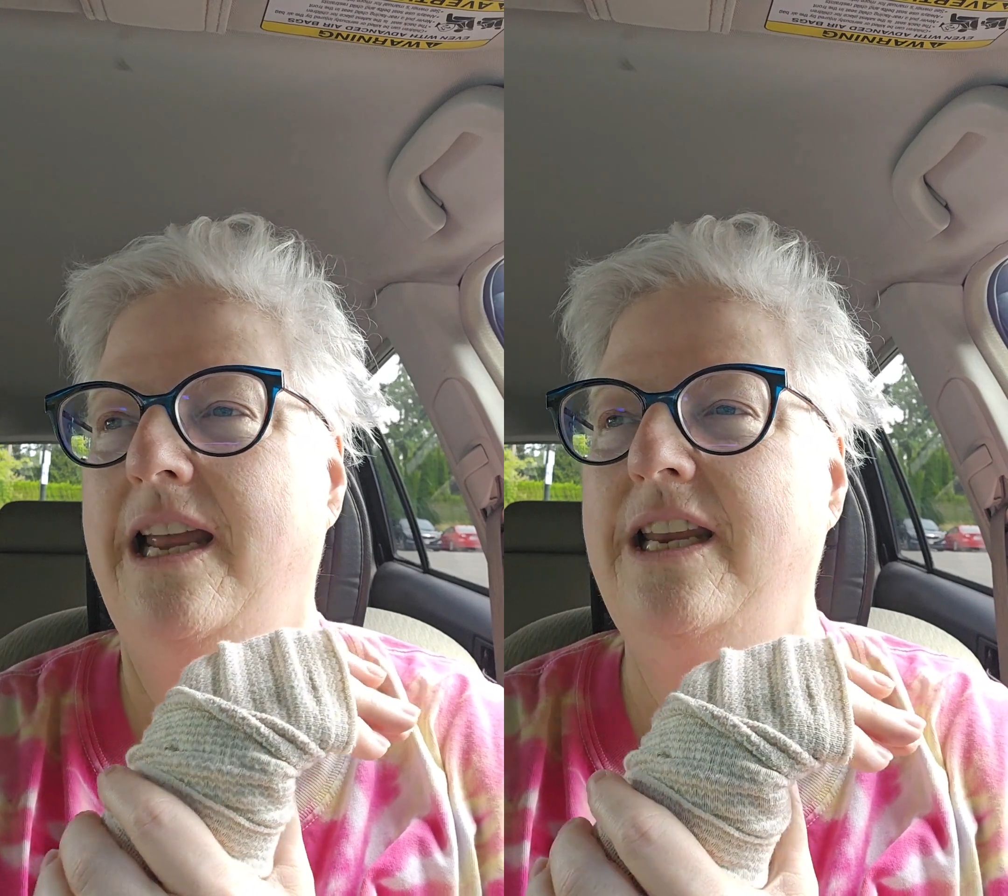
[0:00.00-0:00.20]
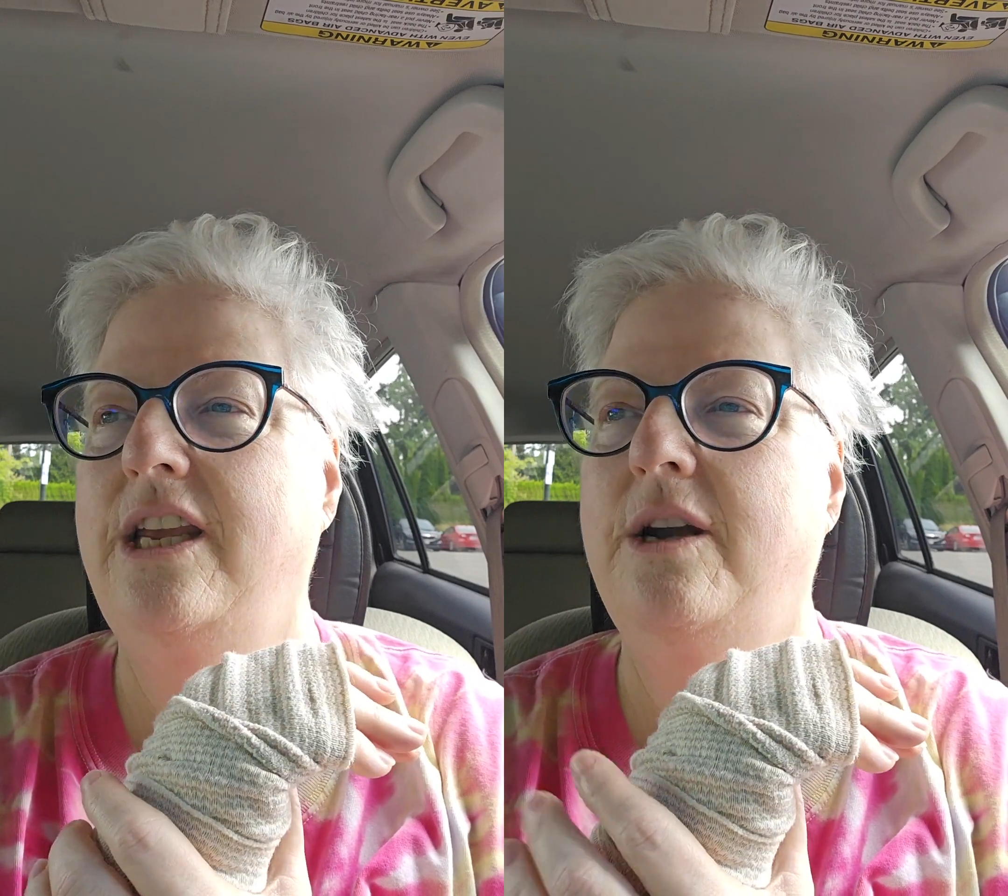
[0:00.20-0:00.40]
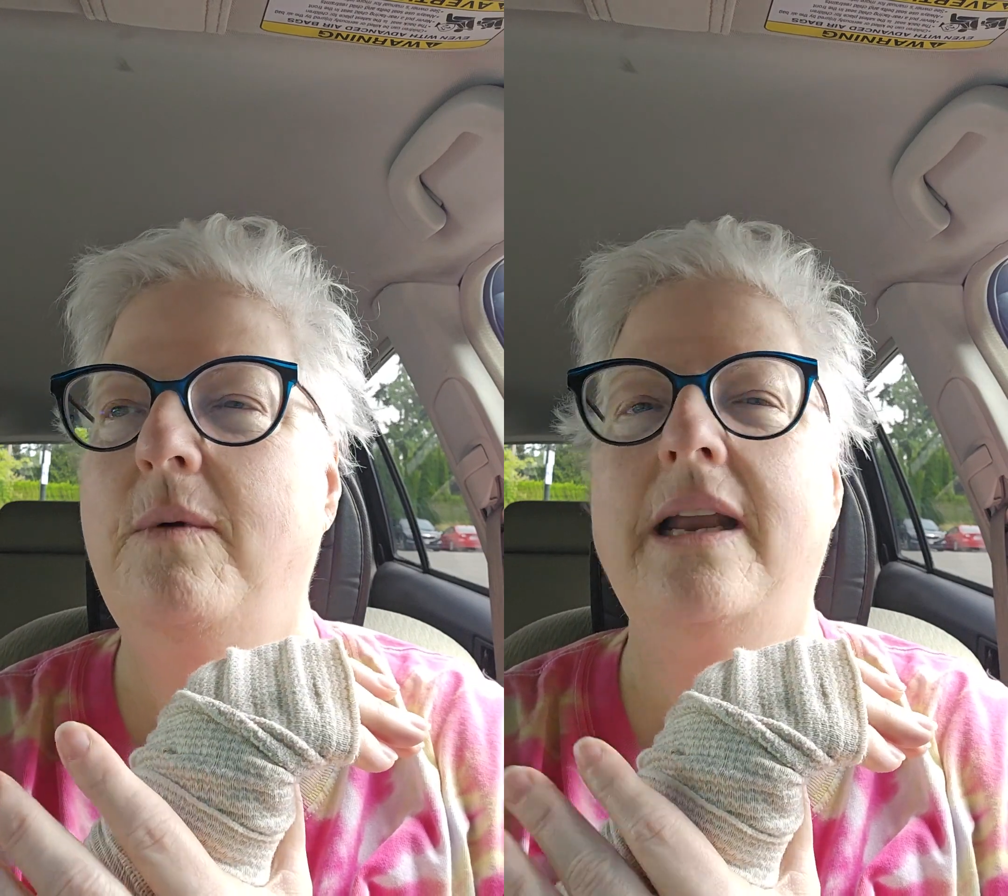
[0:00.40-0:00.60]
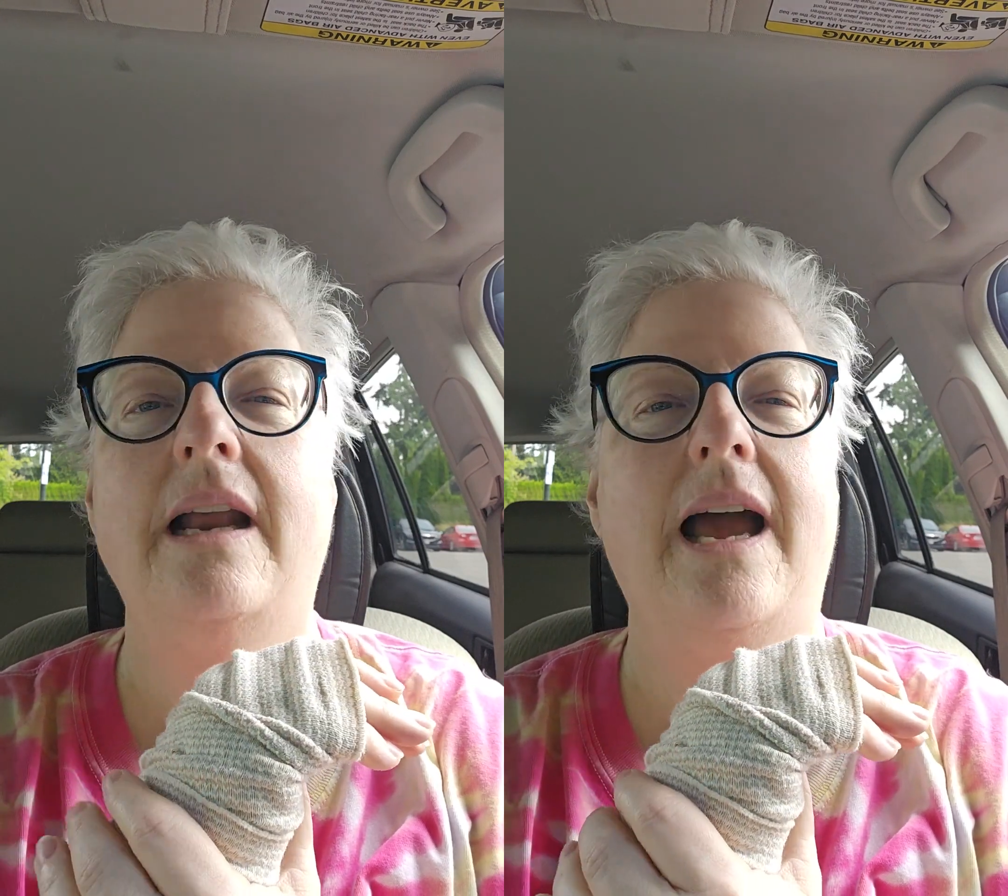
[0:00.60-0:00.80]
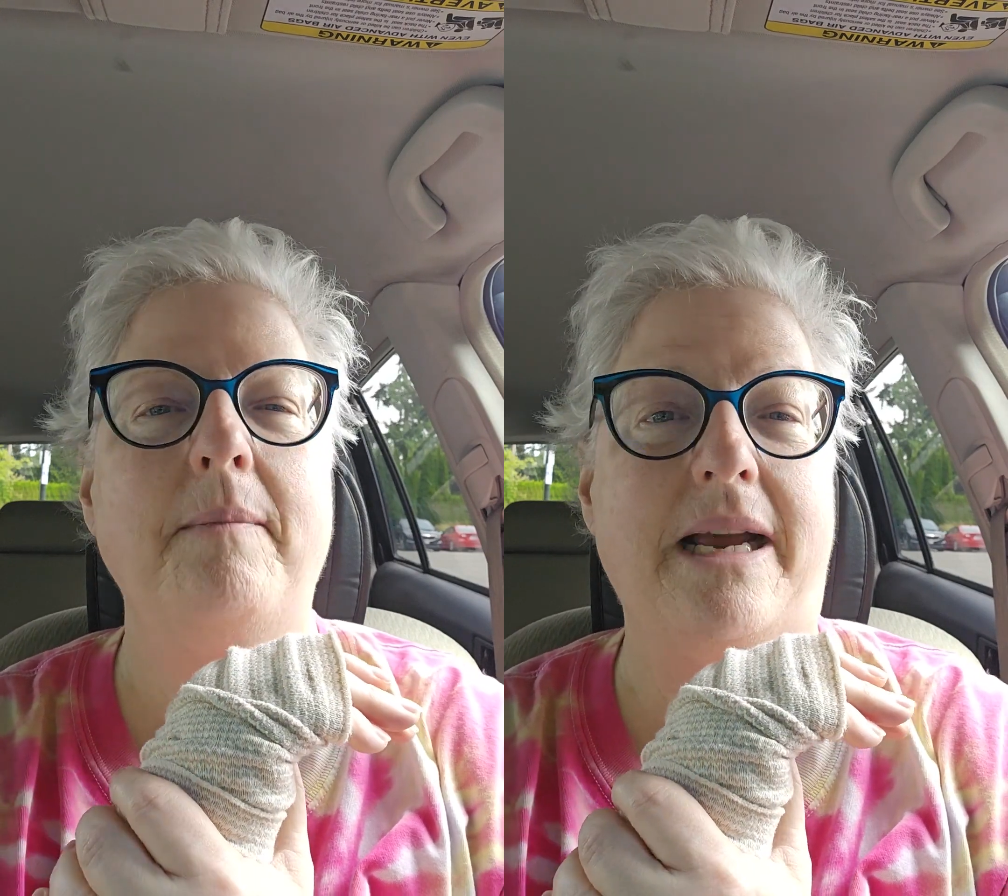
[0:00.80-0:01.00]
And you know what?
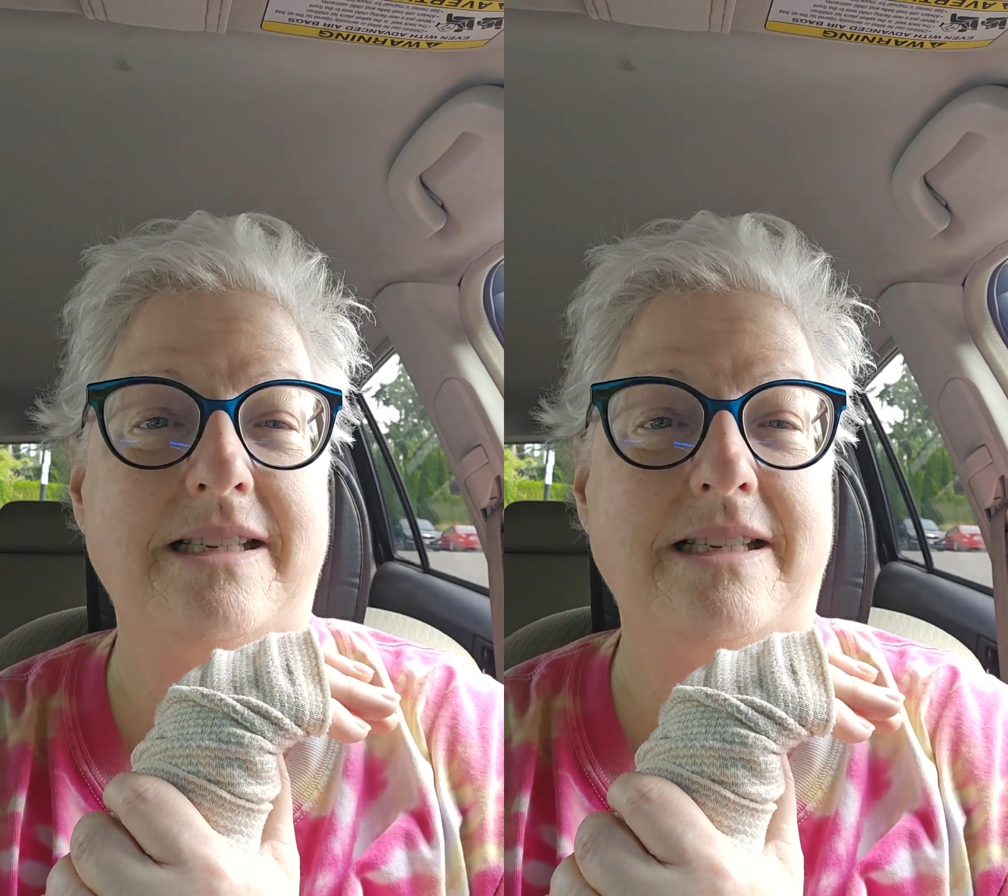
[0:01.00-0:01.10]
I'm